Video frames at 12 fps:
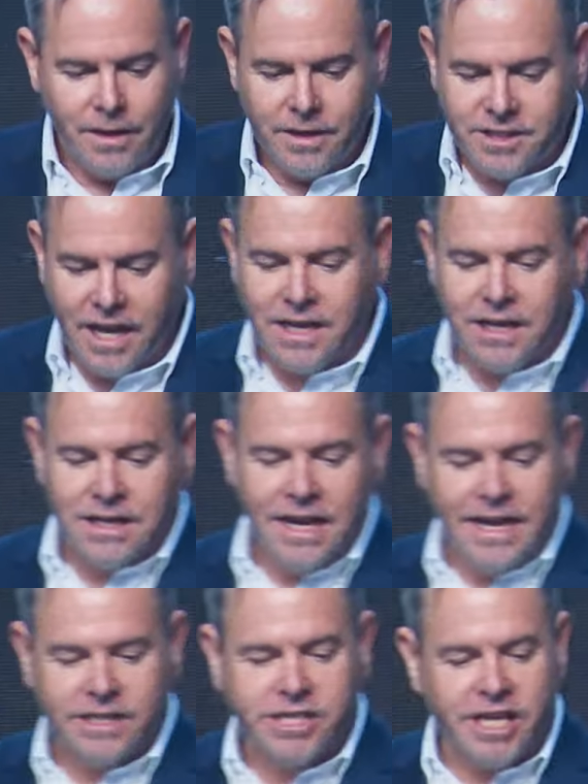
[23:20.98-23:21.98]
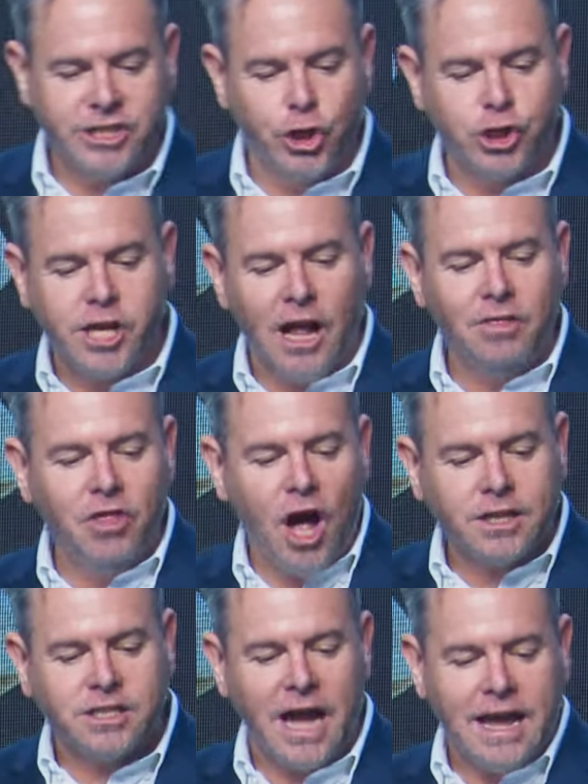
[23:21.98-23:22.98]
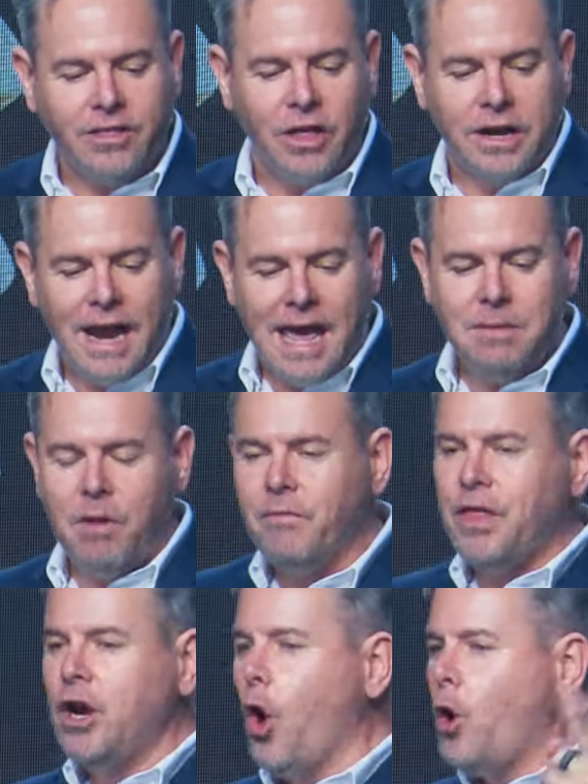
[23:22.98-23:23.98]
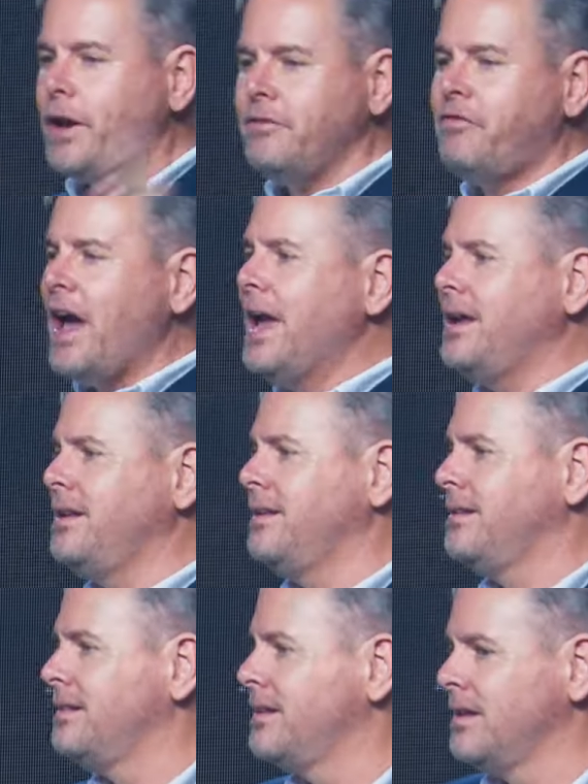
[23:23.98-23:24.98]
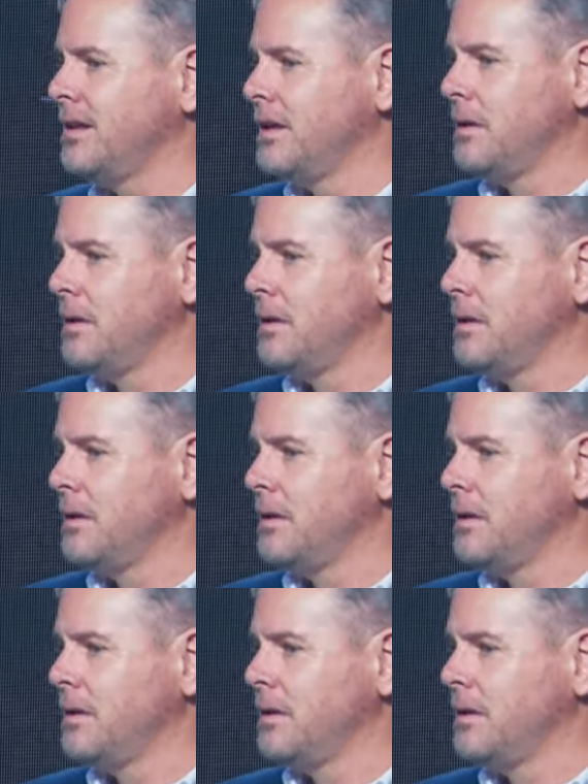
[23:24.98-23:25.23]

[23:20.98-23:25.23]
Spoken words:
Secondly, it says, you shall not take the name of the Lord in vain. Yet